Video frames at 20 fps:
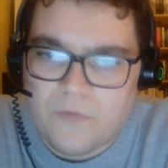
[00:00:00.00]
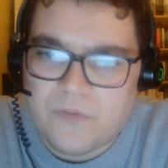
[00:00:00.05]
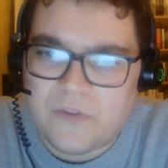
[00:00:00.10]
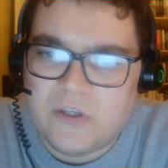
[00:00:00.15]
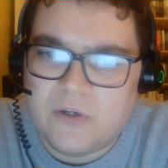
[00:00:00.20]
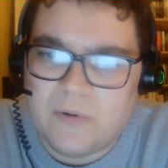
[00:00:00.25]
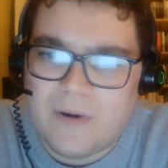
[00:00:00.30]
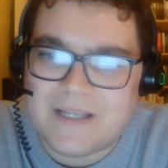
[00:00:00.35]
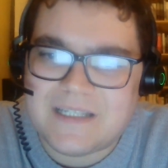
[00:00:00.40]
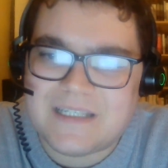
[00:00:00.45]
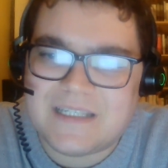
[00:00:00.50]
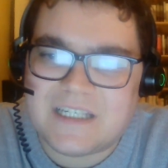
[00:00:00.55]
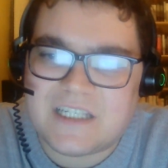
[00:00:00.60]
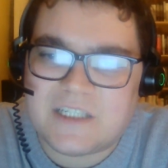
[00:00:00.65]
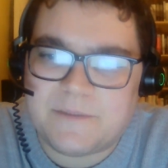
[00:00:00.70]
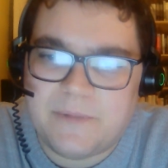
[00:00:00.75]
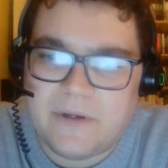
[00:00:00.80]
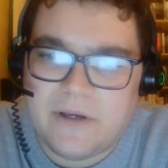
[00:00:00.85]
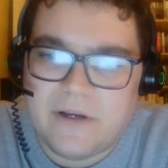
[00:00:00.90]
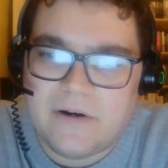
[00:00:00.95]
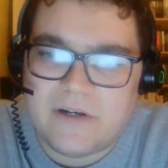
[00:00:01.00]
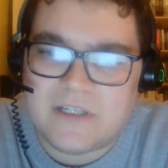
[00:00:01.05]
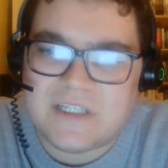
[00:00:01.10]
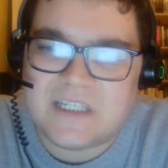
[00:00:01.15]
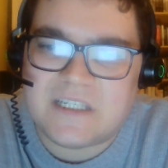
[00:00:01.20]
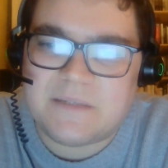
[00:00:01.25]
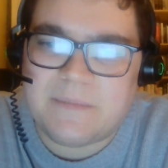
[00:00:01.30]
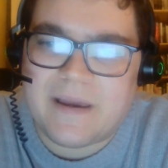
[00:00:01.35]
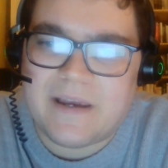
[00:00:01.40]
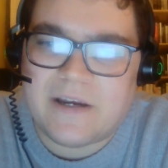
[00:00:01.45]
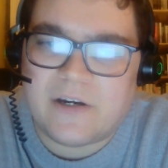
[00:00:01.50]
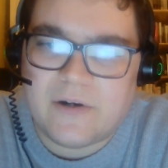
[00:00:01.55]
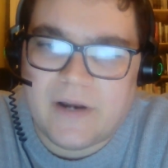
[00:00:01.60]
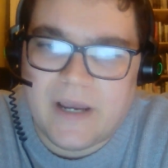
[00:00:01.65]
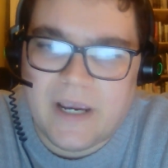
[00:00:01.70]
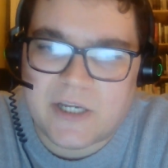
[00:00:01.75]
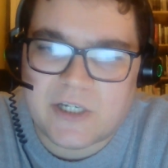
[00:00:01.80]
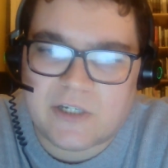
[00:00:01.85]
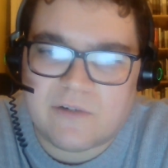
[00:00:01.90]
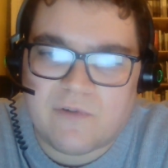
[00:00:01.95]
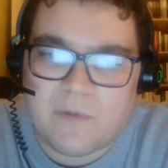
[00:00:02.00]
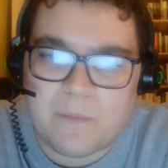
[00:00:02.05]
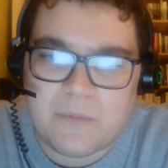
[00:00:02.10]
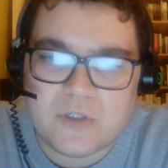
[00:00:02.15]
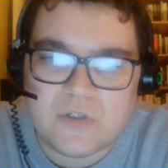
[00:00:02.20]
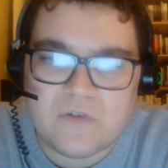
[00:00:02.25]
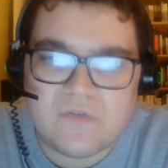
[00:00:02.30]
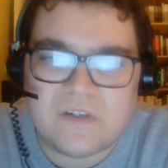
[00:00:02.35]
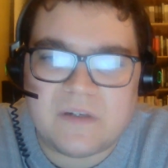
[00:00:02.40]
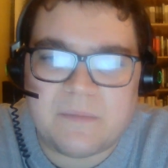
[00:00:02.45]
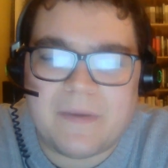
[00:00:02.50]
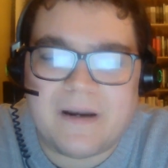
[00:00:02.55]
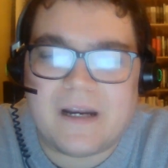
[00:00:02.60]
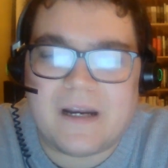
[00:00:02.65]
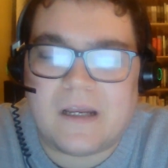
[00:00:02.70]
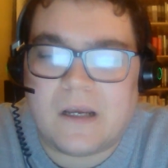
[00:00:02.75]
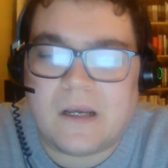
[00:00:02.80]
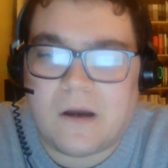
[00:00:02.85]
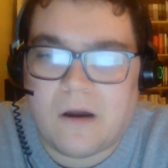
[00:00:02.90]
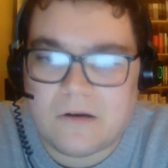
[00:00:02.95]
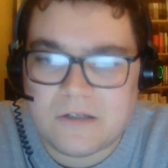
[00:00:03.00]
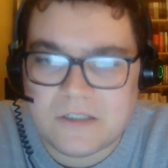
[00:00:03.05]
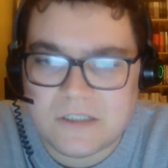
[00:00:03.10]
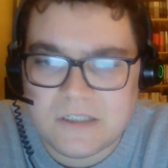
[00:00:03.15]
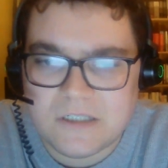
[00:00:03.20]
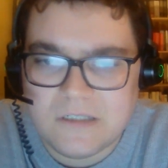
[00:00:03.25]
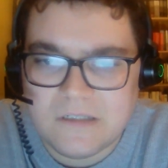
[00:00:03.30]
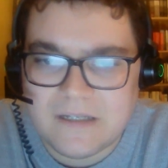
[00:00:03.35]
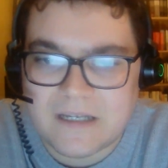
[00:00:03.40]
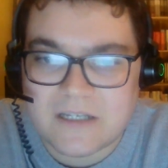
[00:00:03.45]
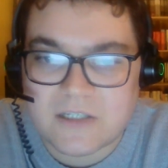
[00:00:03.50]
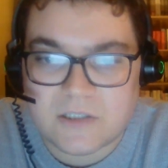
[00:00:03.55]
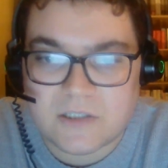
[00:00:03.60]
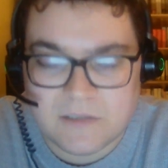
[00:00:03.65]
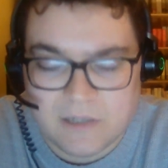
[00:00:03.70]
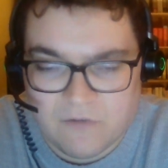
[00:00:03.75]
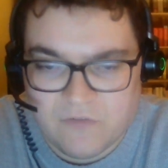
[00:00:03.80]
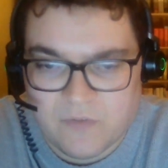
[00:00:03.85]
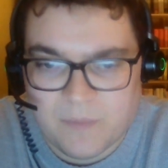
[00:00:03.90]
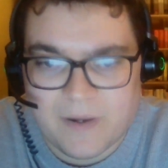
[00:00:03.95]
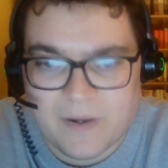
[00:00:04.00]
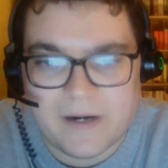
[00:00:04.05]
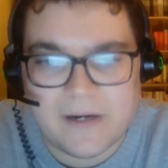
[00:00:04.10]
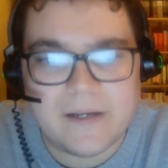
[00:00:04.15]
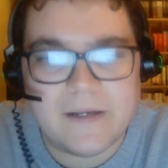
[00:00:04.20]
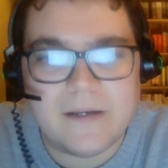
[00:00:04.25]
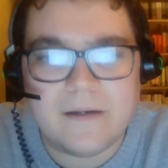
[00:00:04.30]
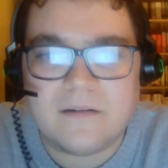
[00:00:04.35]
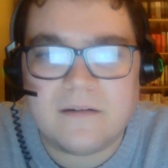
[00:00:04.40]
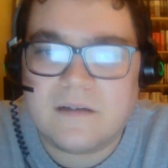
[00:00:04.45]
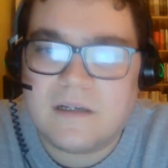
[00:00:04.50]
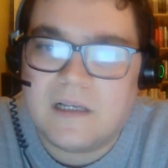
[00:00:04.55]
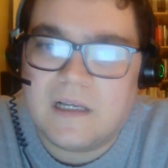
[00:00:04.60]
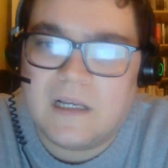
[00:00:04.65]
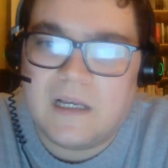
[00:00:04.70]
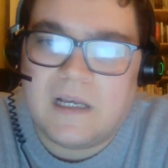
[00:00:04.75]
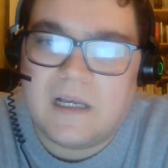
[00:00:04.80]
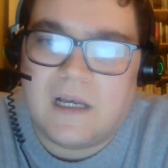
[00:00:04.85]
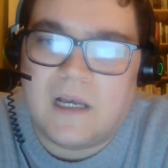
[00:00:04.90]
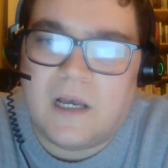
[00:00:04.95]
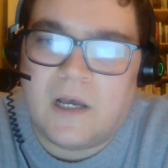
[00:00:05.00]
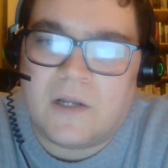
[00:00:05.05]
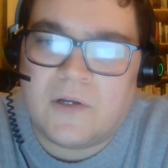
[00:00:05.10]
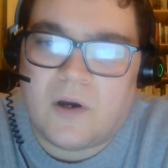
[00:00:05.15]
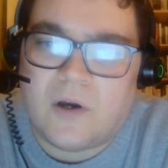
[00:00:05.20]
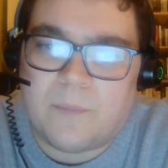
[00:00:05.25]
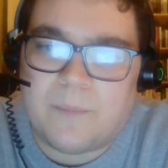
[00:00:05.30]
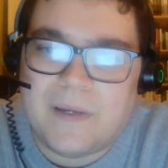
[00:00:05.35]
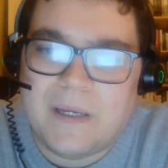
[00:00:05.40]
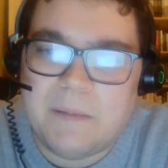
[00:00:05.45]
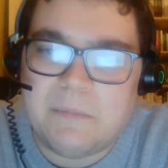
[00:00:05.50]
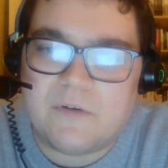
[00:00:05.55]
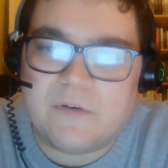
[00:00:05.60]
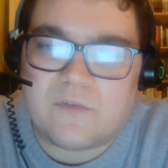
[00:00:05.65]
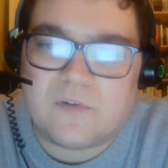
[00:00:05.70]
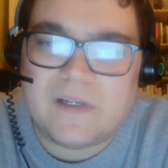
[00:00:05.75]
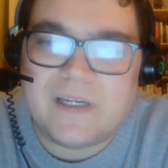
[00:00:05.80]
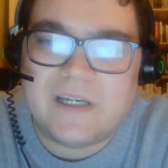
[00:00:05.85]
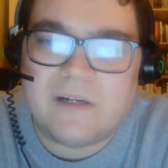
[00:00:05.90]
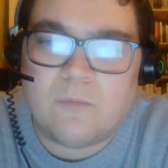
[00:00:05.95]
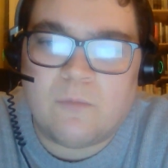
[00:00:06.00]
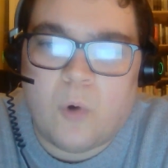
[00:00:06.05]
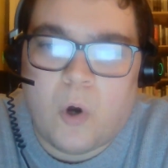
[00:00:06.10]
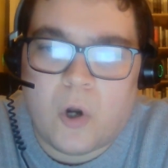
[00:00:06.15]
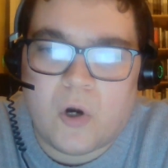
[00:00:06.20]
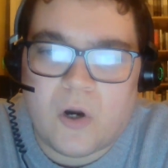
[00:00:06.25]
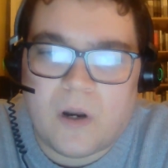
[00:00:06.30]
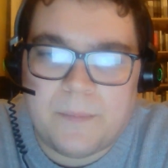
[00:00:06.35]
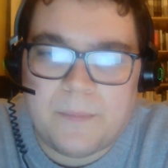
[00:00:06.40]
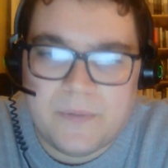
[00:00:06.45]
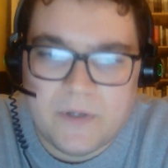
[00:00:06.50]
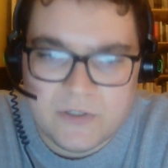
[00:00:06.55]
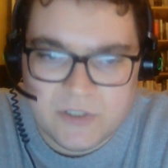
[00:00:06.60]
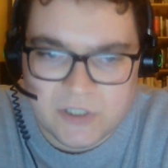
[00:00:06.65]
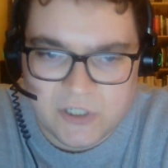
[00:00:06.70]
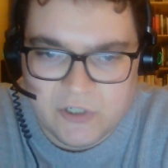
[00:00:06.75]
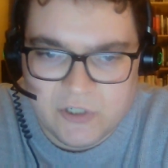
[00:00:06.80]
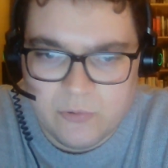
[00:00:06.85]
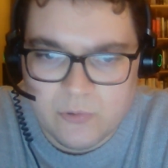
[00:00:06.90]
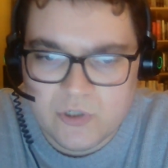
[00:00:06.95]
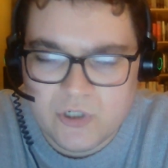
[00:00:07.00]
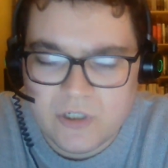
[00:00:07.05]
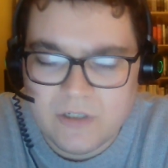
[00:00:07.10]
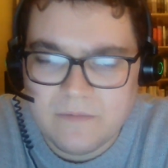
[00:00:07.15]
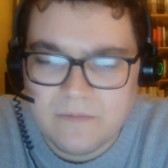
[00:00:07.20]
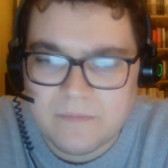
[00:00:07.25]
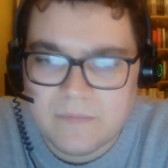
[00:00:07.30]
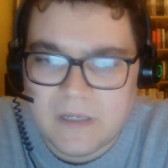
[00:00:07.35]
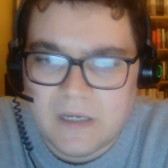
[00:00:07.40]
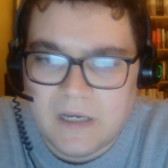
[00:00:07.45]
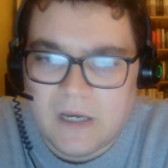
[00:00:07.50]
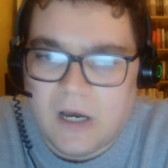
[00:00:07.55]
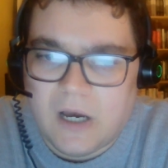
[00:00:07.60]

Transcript: What the US has experienced is migration from Southern American continent, that's South America, and not people fleeing war or persecution.